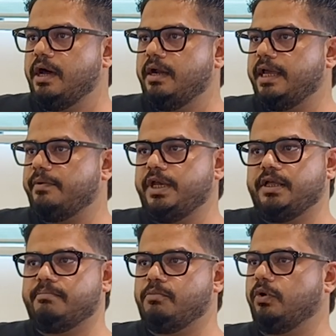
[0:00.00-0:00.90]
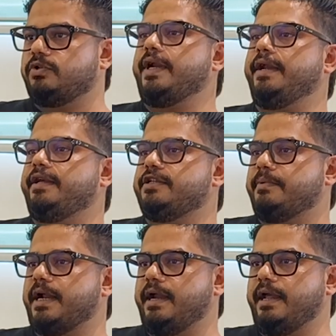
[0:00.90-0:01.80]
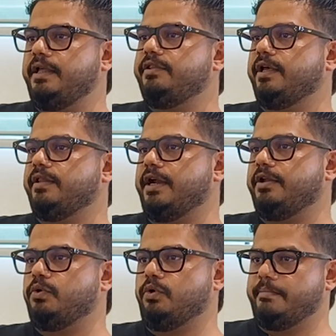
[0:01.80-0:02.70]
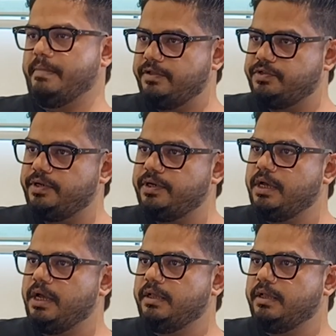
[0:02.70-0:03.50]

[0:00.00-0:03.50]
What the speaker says: We are the most trendiest brand, anything that you could imagine